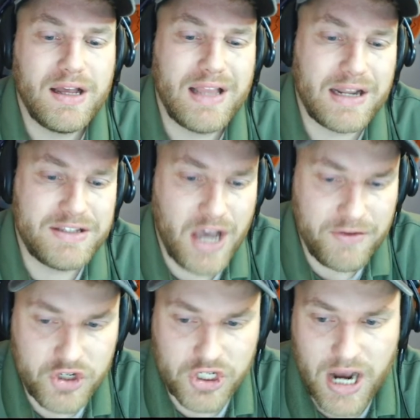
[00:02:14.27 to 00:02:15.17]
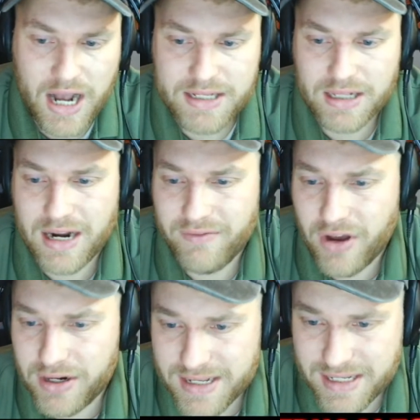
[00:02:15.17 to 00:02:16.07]
a lot of tough shots, a lot of
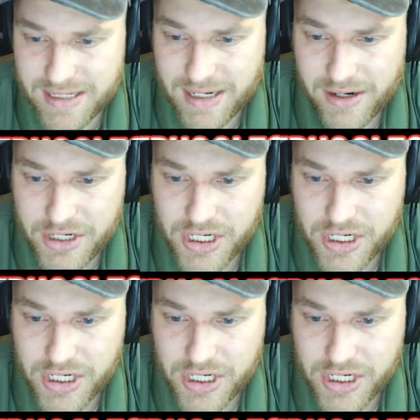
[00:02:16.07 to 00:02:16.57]
unnecessary